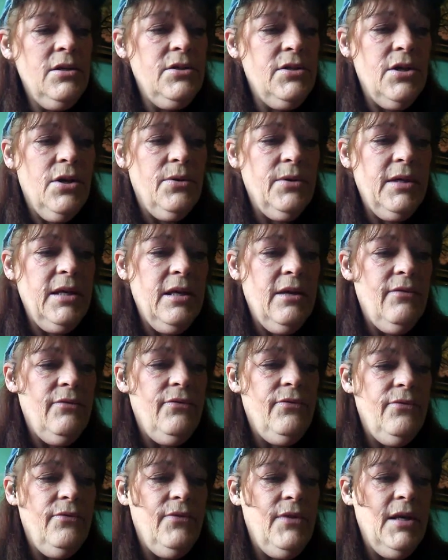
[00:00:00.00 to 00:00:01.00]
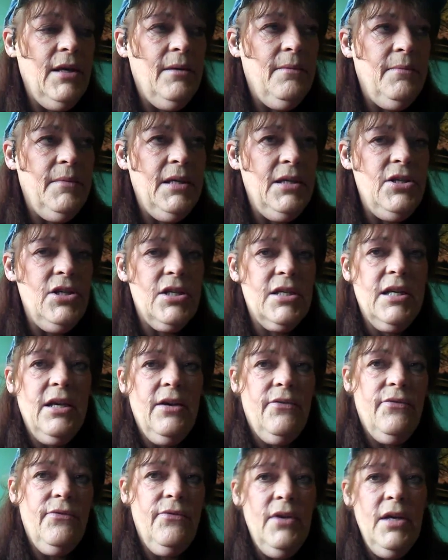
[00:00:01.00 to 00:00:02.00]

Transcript: don't give them, they just give,